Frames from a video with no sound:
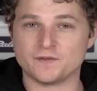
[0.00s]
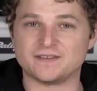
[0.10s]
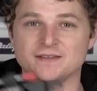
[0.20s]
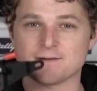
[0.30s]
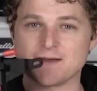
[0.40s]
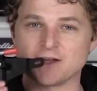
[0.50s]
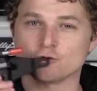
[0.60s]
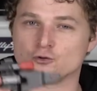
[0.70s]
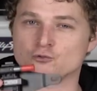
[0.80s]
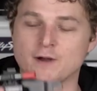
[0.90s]
This is
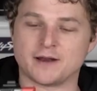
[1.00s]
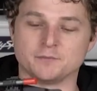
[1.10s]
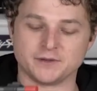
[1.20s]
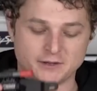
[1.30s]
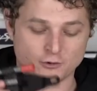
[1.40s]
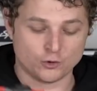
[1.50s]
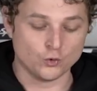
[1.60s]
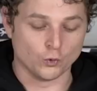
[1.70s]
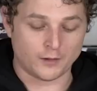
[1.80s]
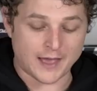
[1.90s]
incredibly
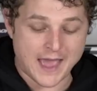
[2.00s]
cool,